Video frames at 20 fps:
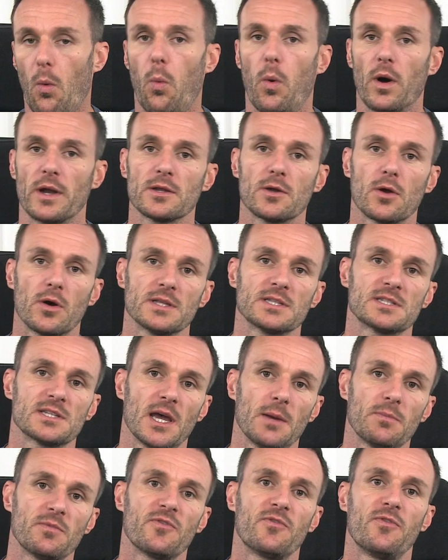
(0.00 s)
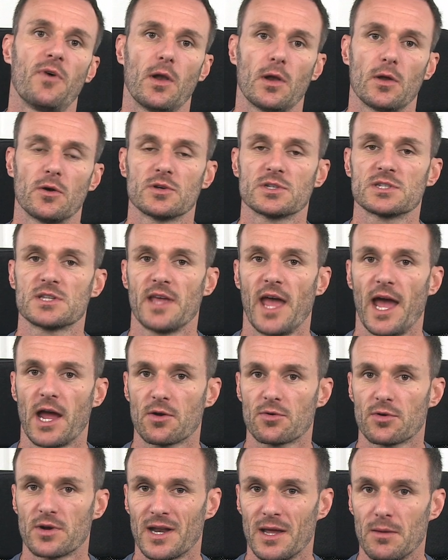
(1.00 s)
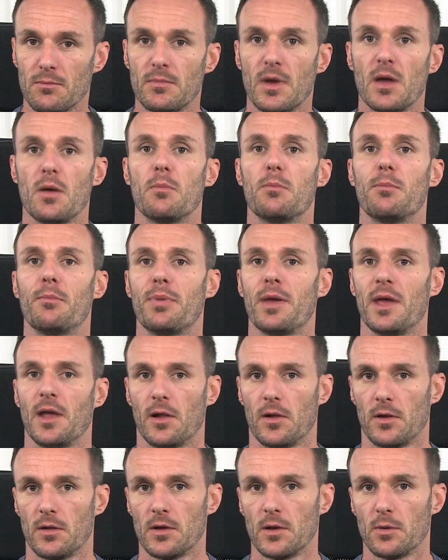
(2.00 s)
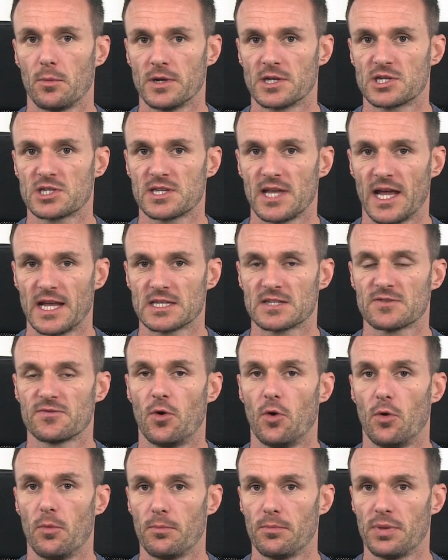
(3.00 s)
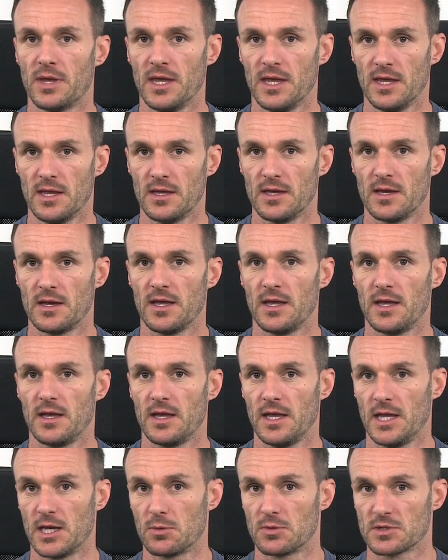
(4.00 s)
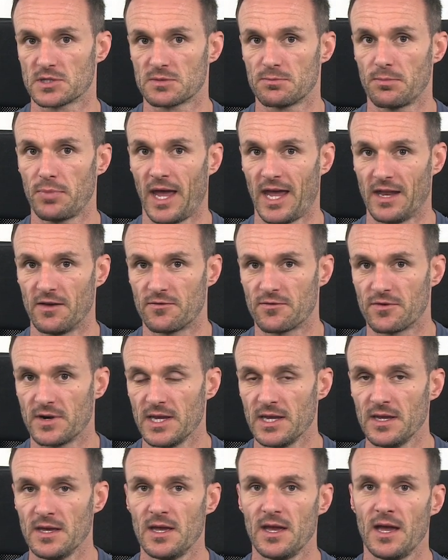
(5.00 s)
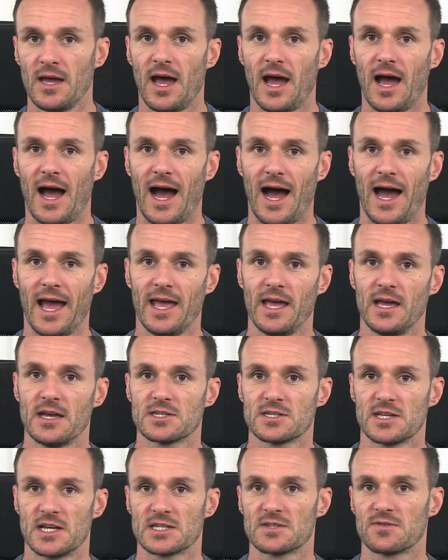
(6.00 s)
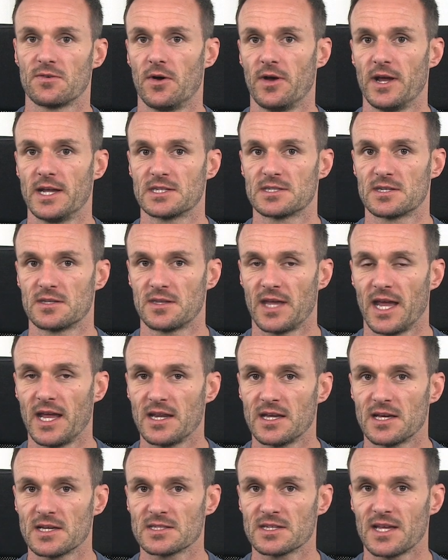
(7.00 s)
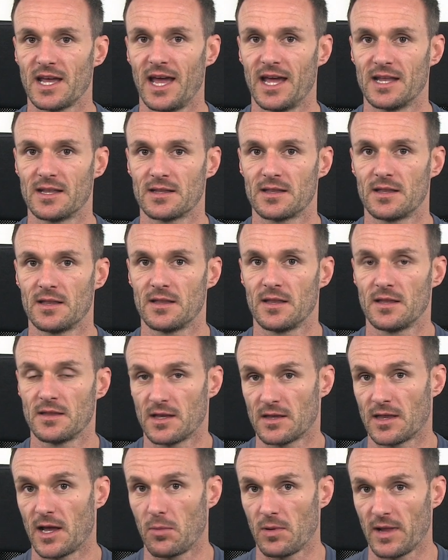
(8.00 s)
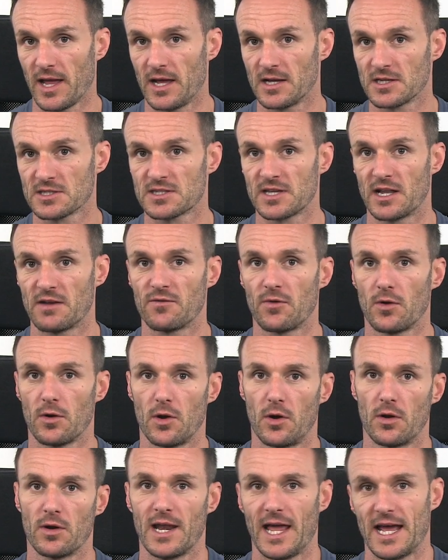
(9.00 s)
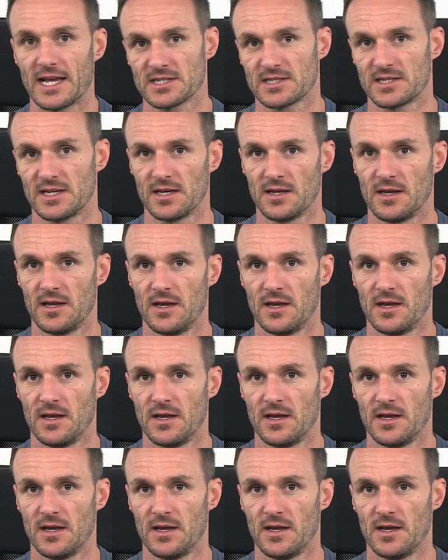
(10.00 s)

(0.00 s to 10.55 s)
One concept follows the acronym PIL, which stands for P equals pain-free, I stands for instantaneous, and the double L stands for long-lasting.